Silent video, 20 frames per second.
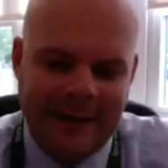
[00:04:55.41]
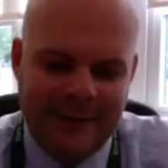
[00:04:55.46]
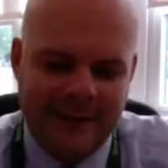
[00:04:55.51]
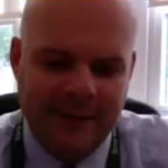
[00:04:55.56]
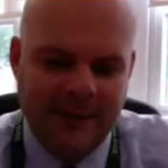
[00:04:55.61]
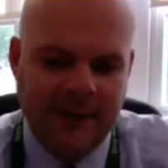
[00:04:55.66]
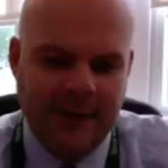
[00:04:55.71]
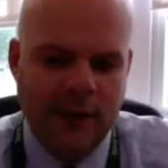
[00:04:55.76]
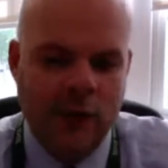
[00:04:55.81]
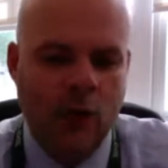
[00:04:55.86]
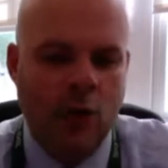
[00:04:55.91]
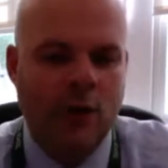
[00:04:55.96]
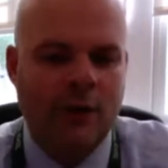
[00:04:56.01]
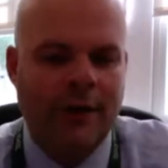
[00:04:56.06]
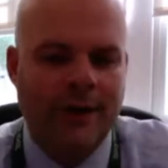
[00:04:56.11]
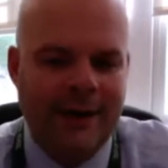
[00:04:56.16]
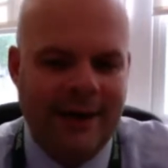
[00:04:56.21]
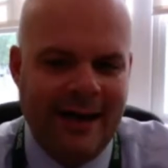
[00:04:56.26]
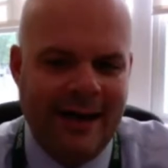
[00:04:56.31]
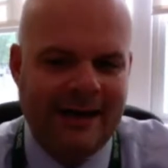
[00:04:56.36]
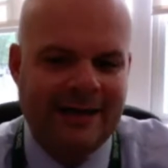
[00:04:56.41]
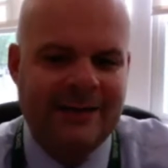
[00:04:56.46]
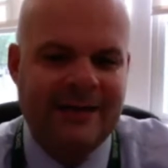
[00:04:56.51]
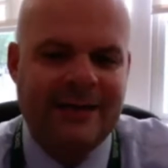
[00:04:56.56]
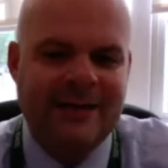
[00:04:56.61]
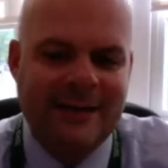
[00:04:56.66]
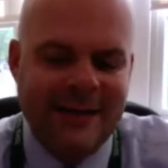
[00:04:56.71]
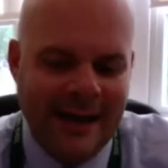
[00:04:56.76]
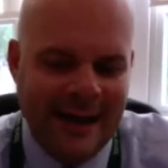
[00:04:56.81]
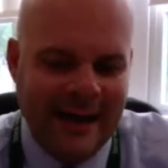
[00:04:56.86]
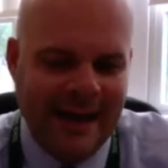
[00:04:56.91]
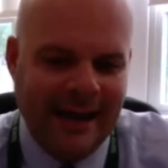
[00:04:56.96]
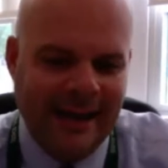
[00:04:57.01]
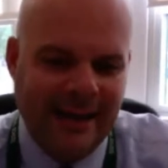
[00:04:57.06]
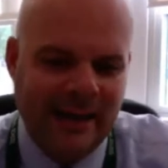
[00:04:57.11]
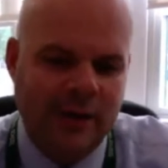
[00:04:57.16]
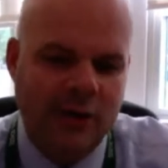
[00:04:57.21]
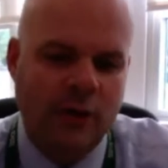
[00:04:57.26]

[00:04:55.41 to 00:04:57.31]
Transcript: evening or the next day,